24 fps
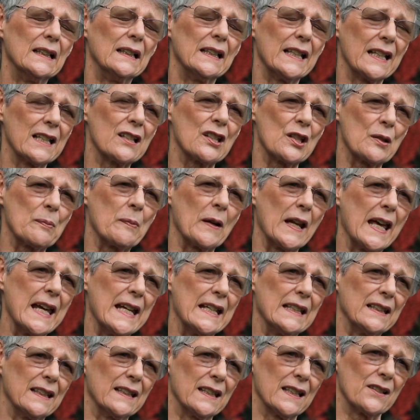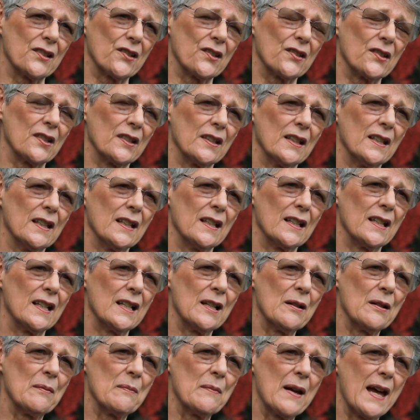explain this
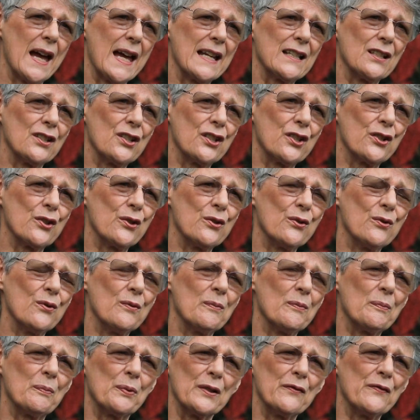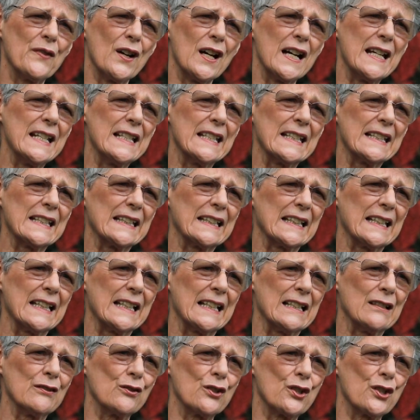and to provide an
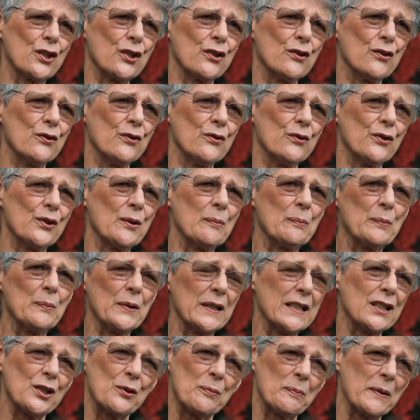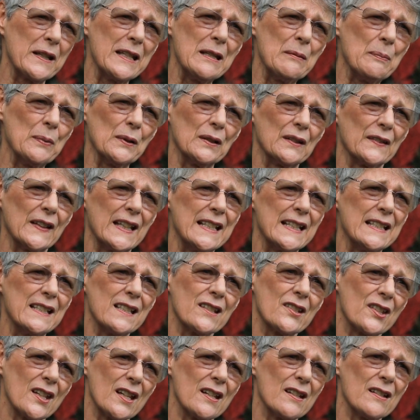account to the British people. They
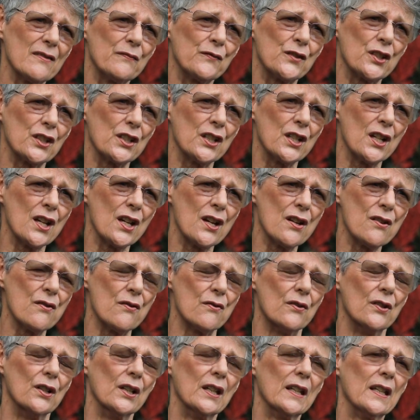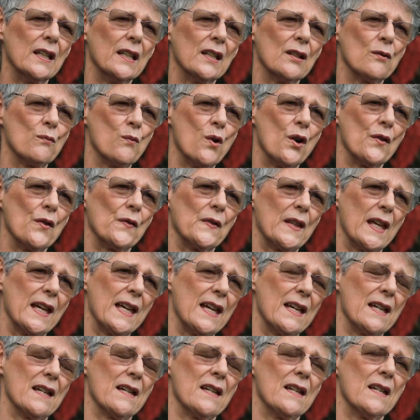deserve to know what
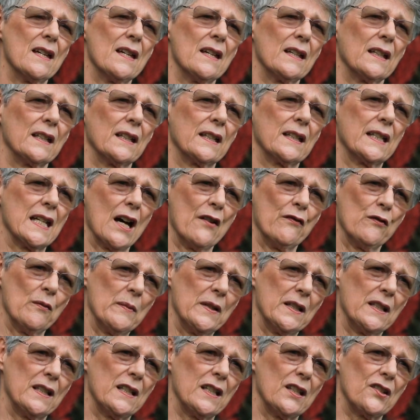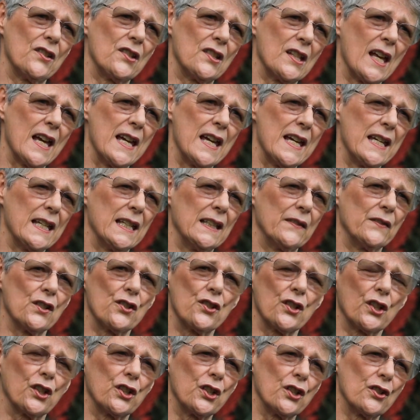their government is saying in the
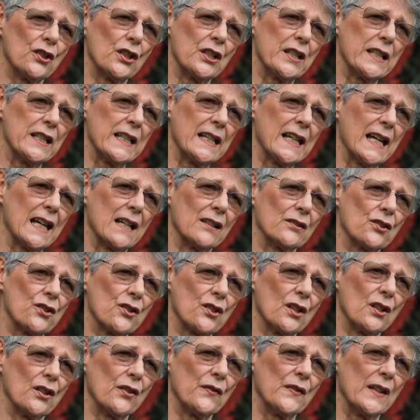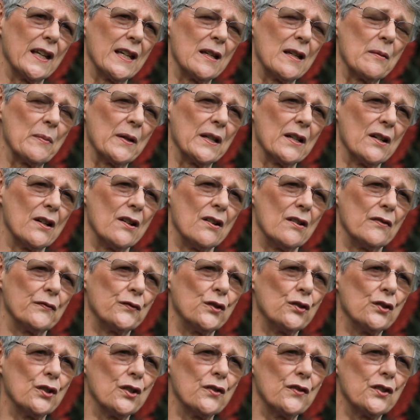Security Council on their
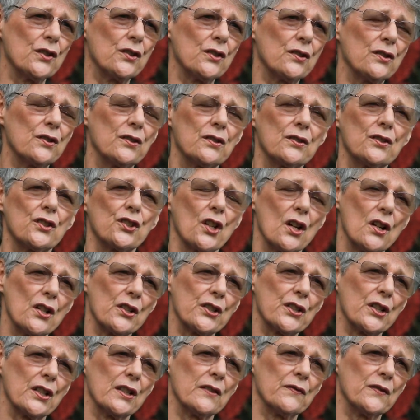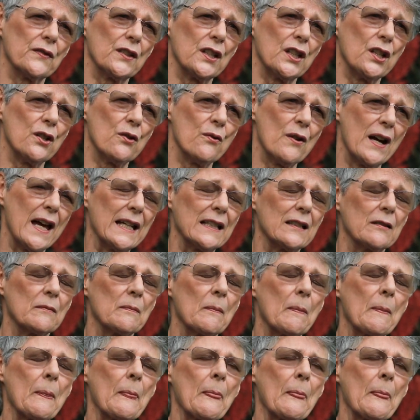behalf. You know, the Charter of the UN